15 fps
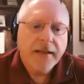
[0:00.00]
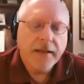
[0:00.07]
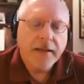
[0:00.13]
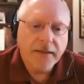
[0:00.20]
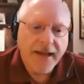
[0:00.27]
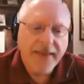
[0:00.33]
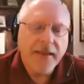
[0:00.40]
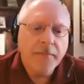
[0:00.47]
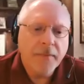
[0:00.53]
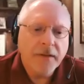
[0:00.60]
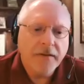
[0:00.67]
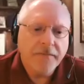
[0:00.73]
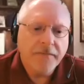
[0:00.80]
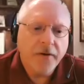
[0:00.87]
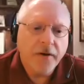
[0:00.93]
lay them at
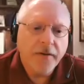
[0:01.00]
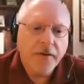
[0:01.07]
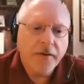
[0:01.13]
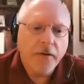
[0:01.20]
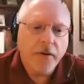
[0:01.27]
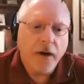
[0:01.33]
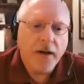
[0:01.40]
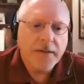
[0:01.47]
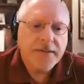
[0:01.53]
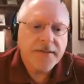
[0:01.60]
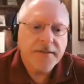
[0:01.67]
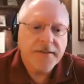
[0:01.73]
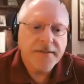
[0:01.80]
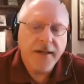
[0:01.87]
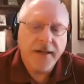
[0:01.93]
the foot of the cross,
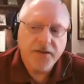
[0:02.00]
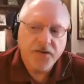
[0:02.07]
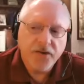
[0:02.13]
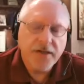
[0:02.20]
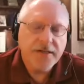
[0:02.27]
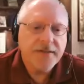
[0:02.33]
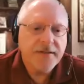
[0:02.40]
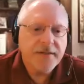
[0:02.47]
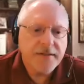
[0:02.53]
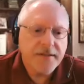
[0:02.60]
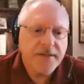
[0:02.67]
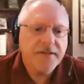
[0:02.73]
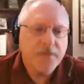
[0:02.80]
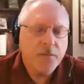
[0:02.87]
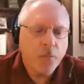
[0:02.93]
and say, Jesus,
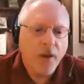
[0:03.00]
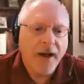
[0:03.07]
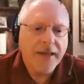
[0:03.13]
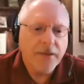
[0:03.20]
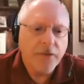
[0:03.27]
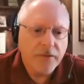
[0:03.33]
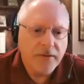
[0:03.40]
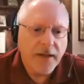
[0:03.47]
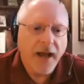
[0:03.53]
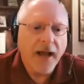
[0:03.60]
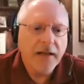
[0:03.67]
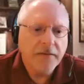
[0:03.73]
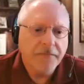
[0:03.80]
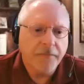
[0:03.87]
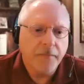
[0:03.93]
this is why you
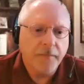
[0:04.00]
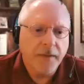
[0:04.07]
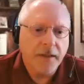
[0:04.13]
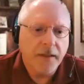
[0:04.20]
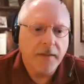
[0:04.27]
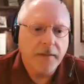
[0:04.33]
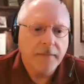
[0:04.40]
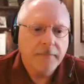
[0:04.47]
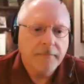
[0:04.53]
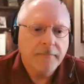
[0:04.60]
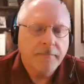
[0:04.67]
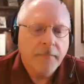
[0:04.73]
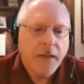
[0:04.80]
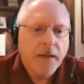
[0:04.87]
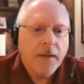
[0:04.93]
died for me.
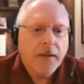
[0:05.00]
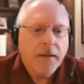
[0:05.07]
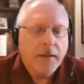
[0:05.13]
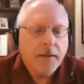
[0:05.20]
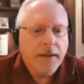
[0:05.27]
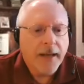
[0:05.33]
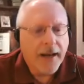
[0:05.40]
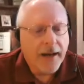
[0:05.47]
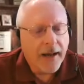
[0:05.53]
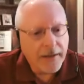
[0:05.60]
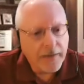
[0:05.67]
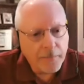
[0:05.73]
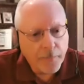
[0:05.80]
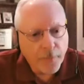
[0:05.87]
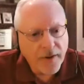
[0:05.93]
And I
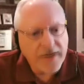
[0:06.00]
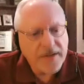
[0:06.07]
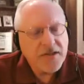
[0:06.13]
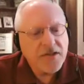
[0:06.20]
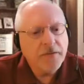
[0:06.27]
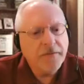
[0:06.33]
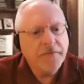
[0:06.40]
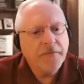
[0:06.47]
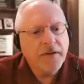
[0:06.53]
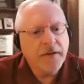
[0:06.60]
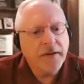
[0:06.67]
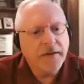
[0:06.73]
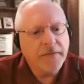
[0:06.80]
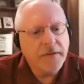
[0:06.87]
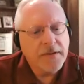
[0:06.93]
embrace your
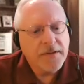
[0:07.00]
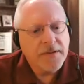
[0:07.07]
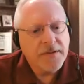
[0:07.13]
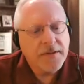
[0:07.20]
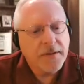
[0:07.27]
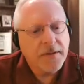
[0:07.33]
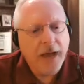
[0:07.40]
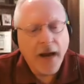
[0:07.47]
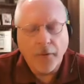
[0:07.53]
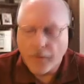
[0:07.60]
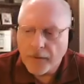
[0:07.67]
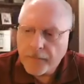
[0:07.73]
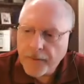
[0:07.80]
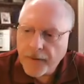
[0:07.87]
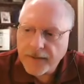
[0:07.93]
forgiveness. I
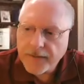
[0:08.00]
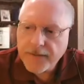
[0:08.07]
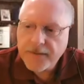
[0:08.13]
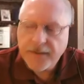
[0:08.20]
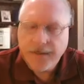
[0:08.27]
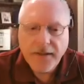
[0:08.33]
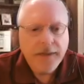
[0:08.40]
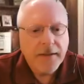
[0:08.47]
repent.